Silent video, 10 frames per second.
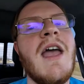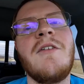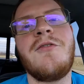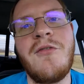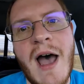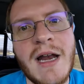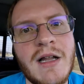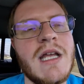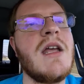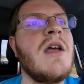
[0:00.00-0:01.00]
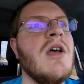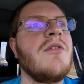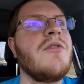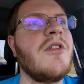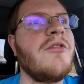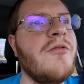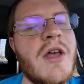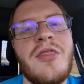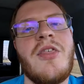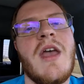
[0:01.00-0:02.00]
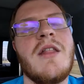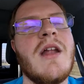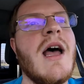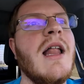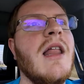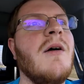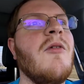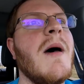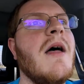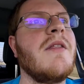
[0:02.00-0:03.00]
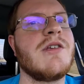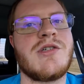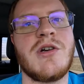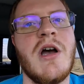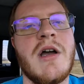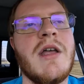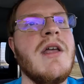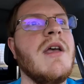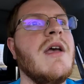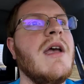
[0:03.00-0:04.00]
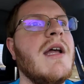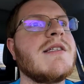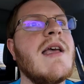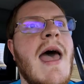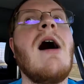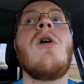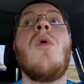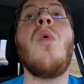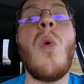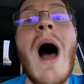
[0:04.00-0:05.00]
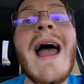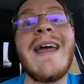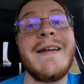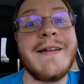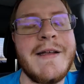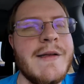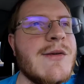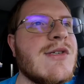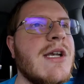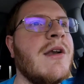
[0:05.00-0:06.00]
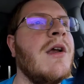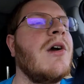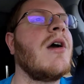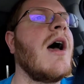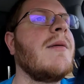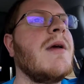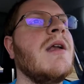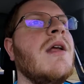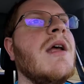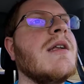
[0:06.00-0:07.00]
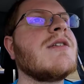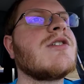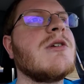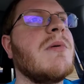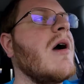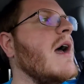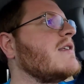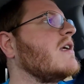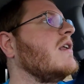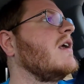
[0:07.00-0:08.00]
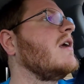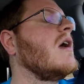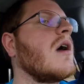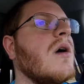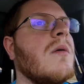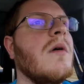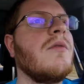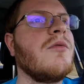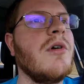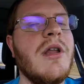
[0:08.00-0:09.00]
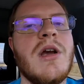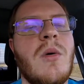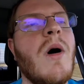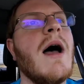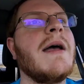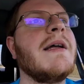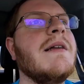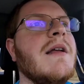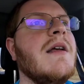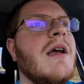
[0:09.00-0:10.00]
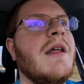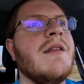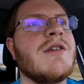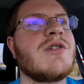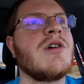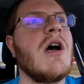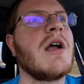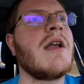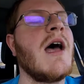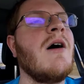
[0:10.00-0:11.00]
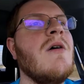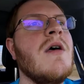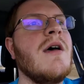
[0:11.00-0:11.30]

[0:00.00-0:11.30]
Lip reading: And finally, for the fifth thing that I love about this truck, it's how quiet it is in here. I mean, it is surprisingly really quiet in this truck. Now,